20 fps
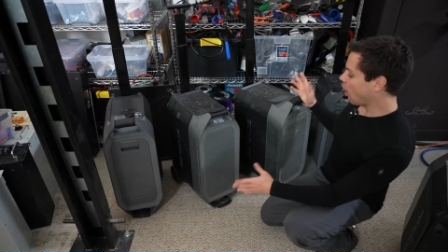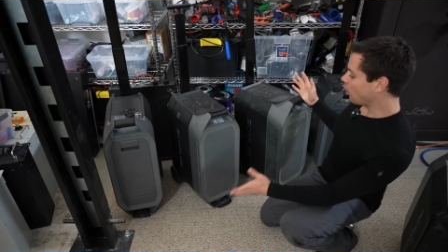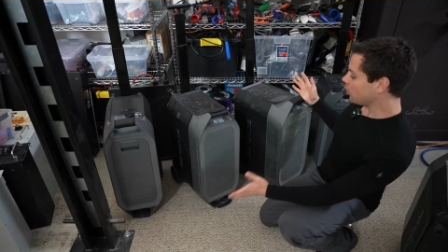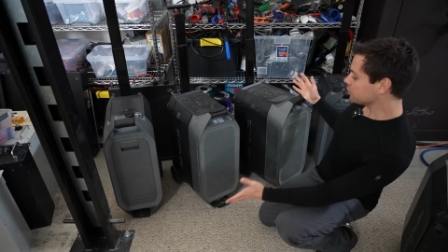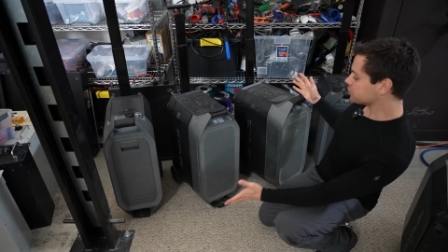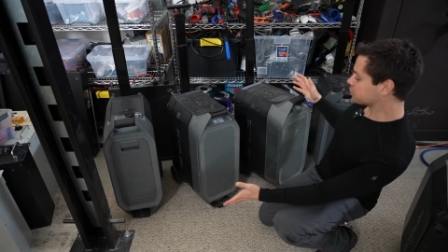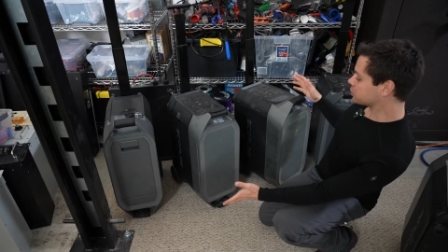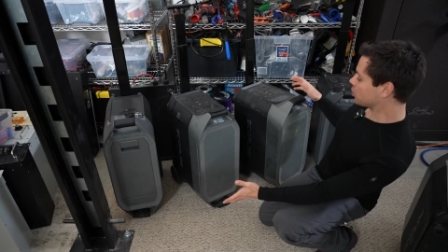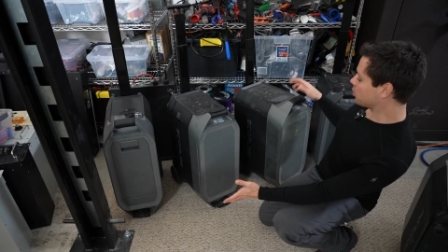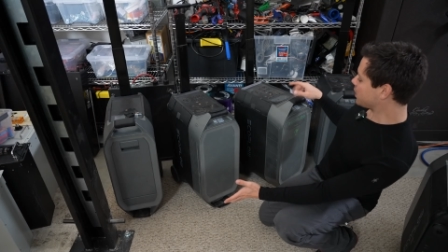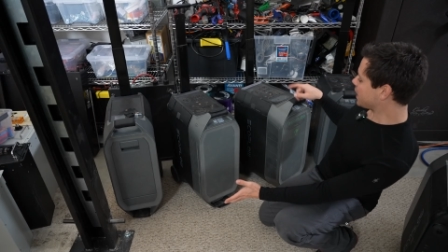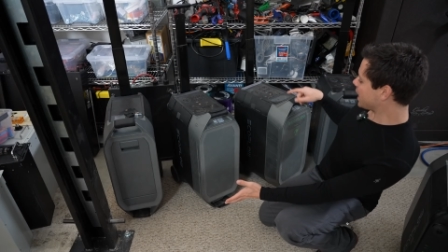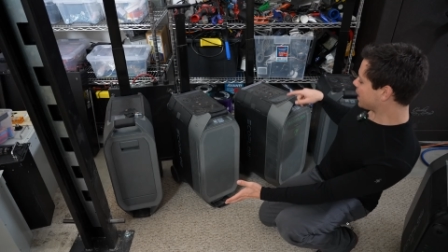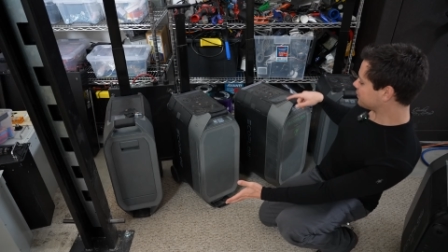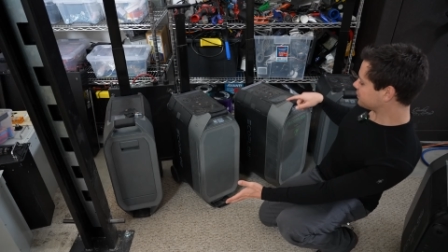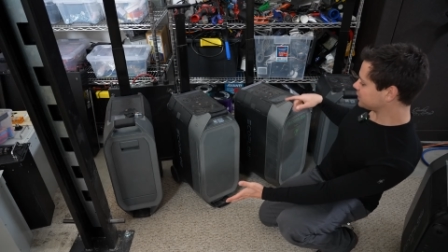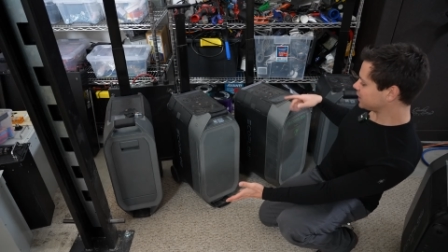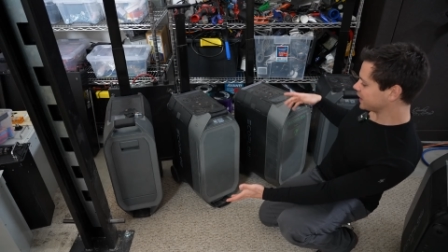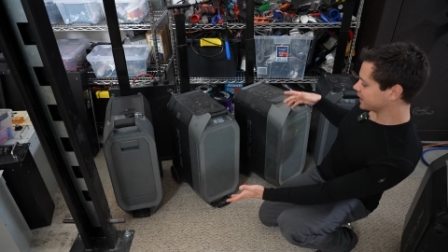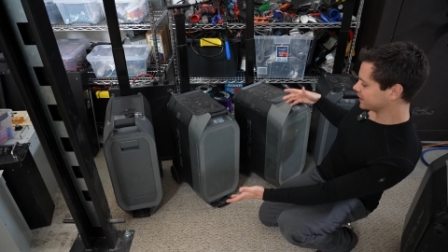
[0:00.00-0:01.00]
Also, we
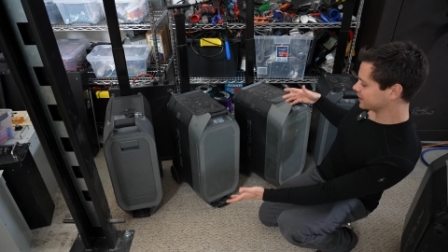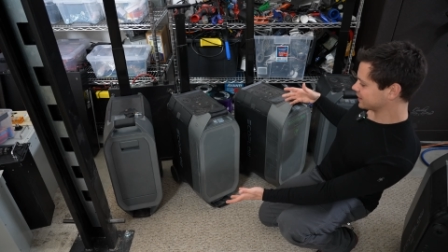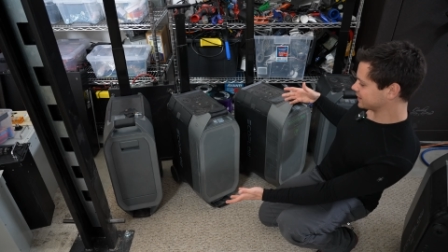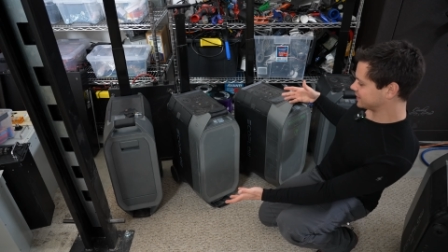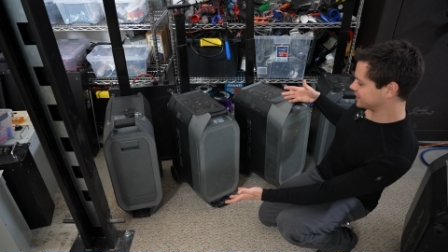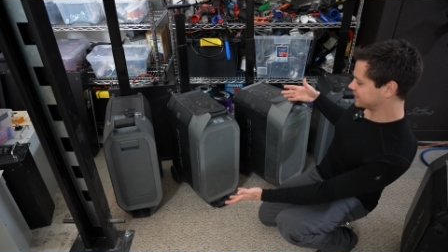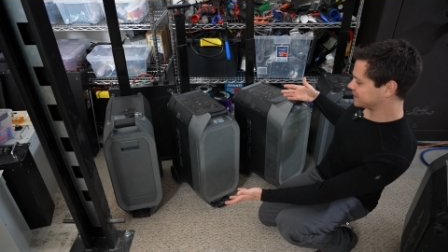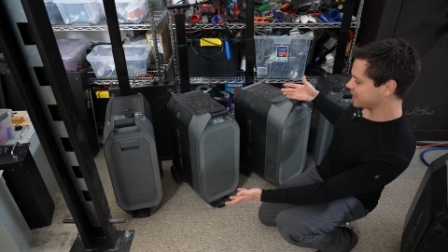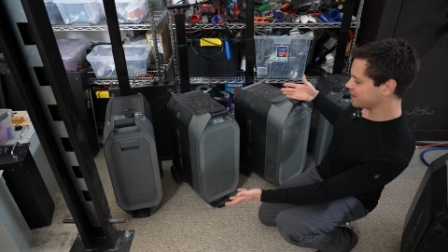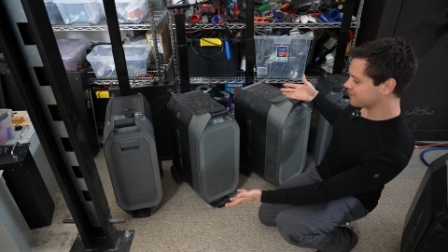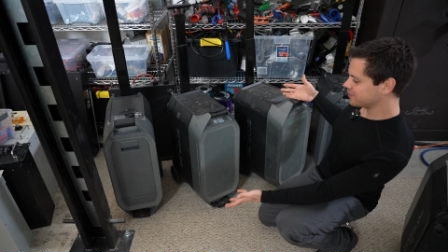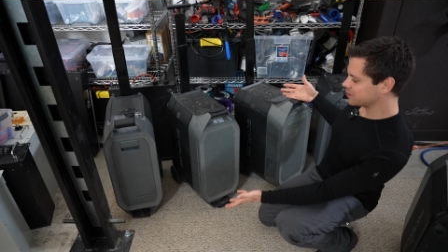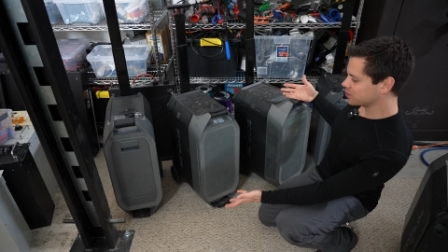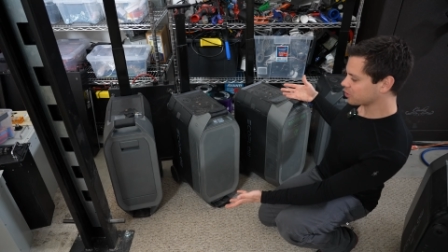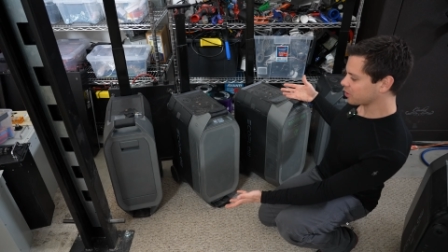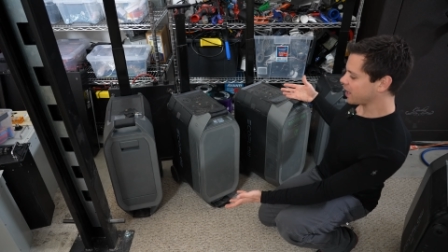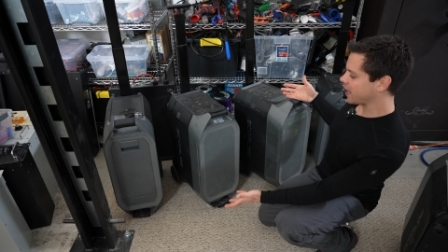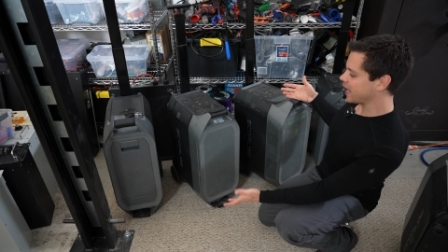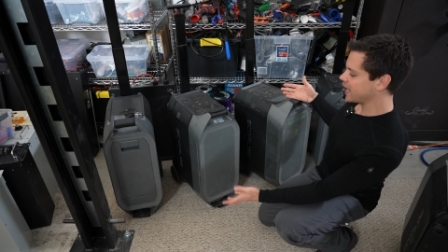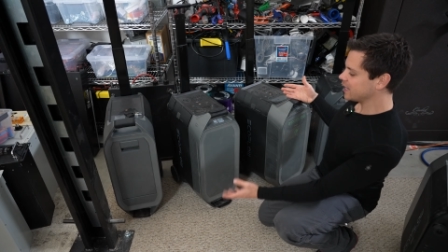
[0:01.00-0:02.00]
have like seven
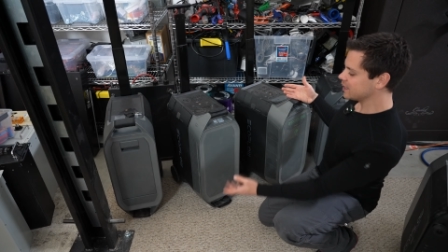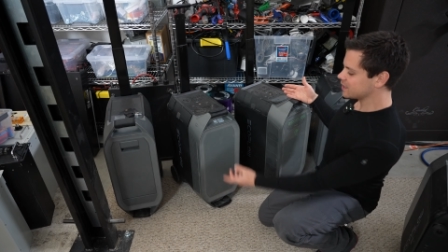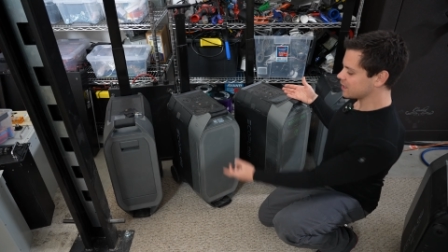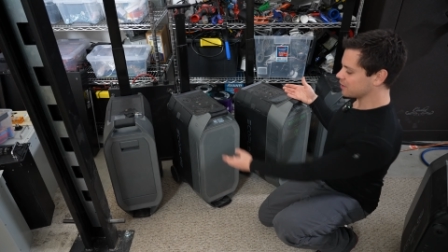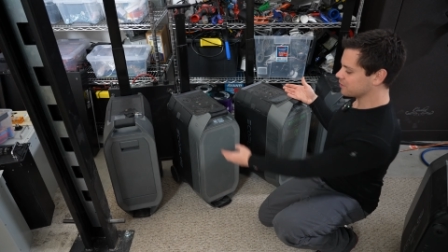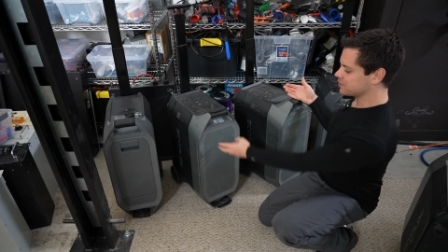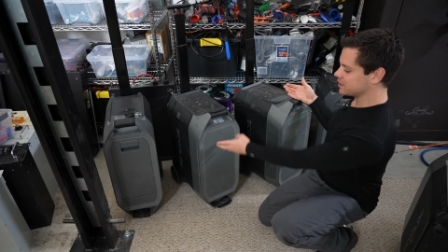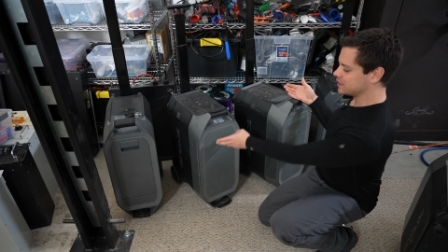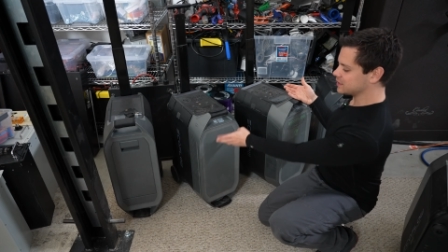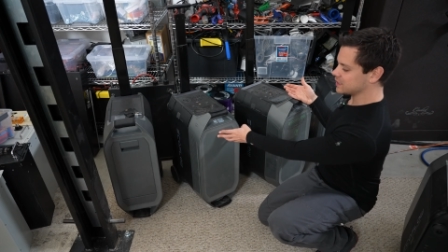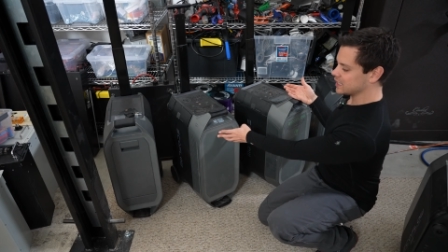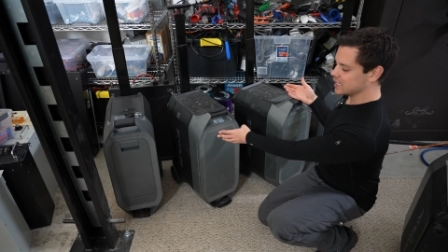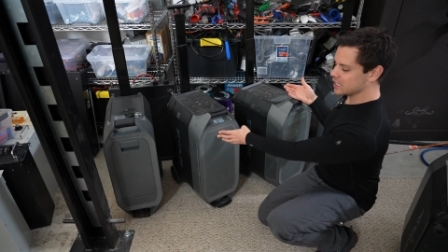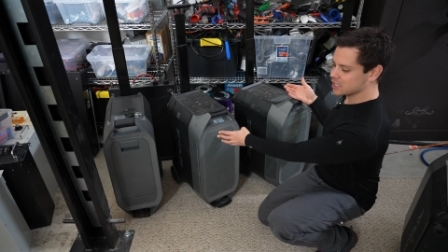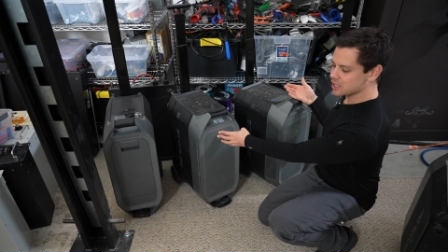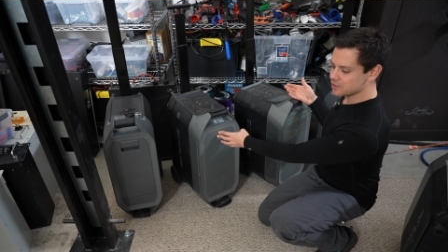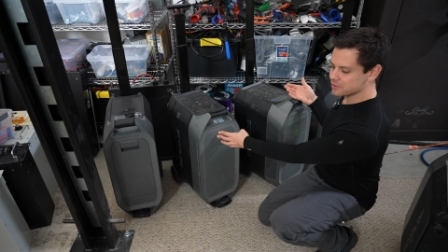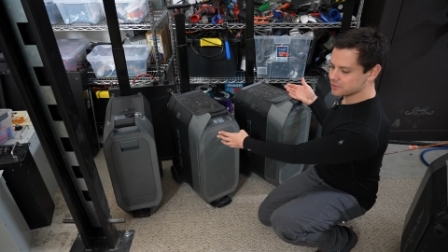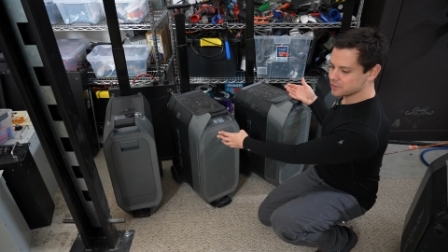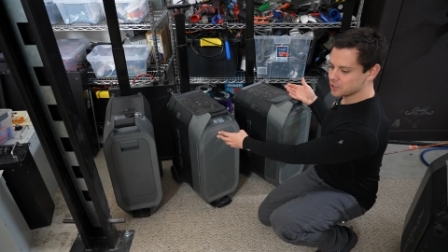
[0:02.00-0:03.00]
or eight of these
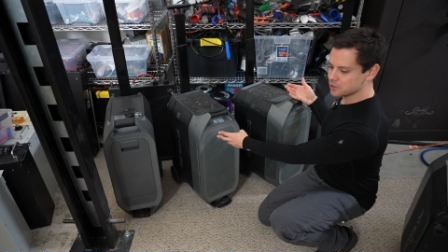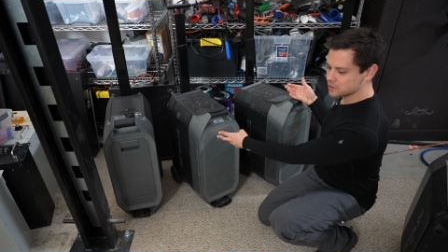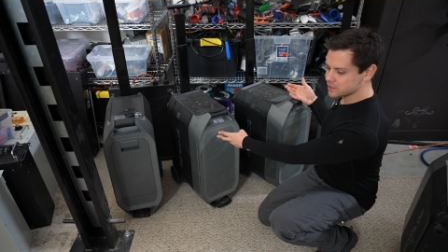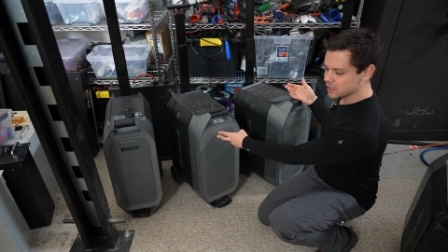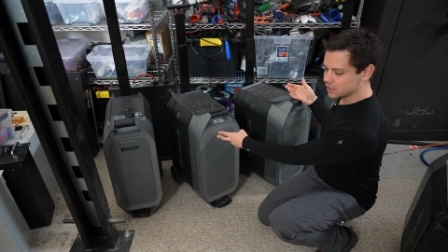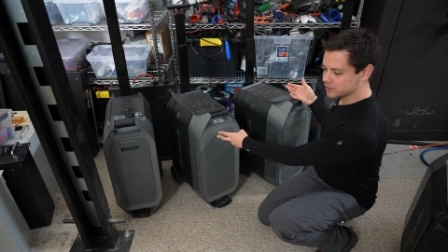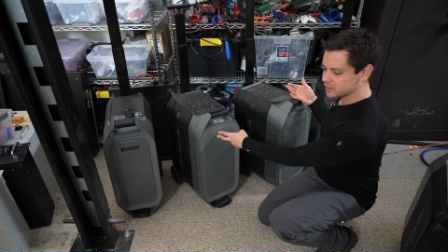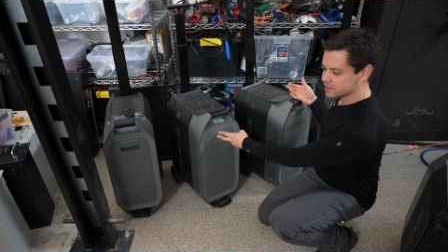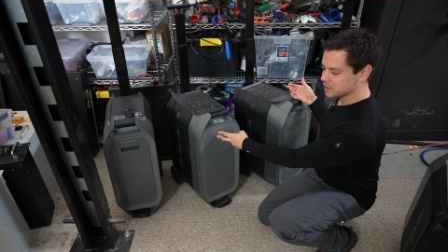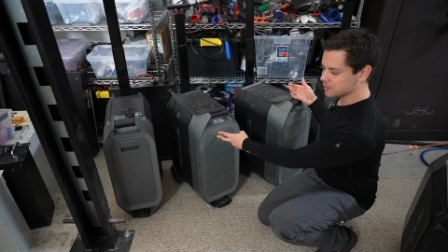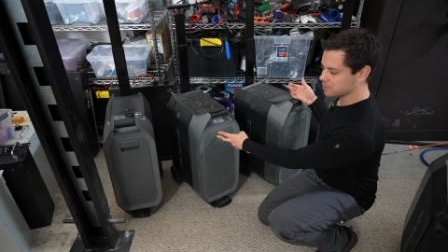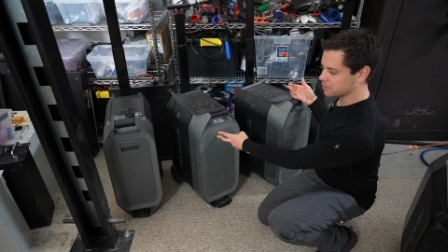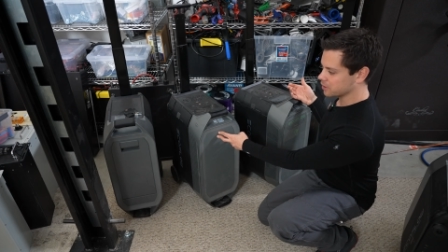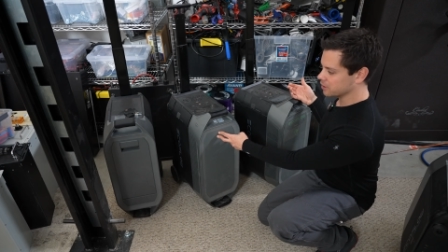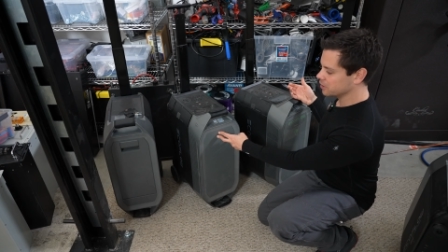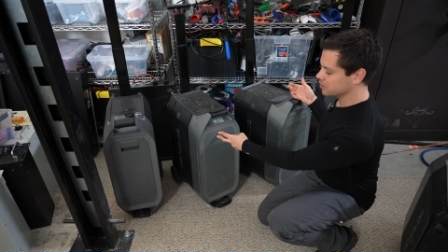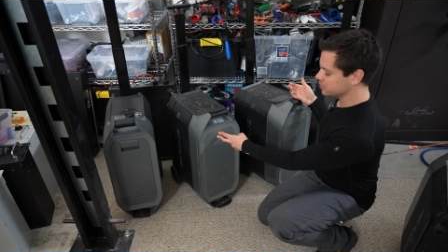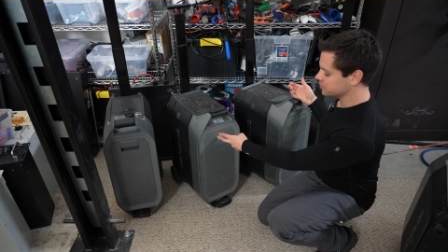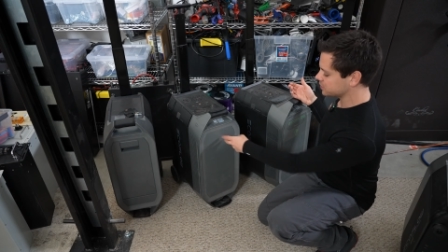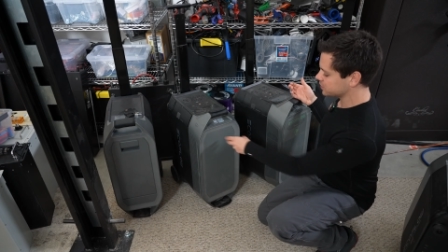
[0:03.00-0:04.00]
EcoFlow Delta
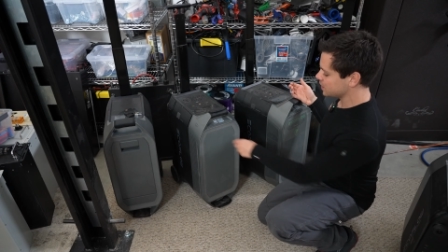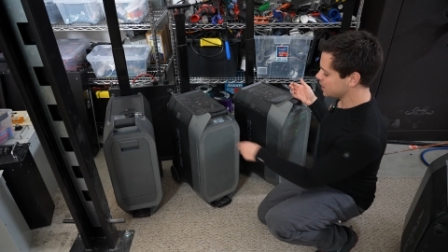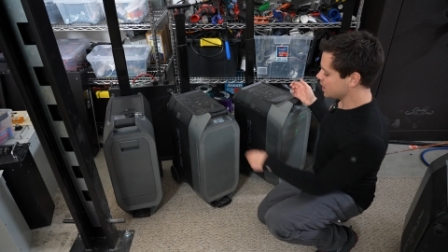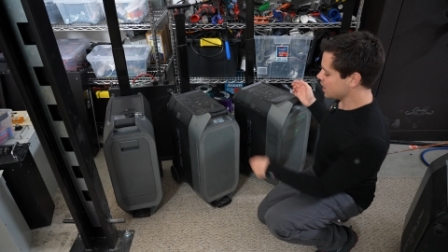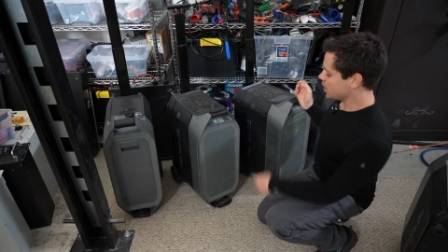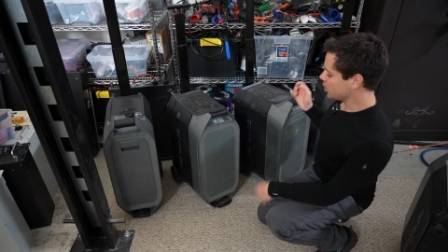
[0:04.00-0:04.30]
Pros,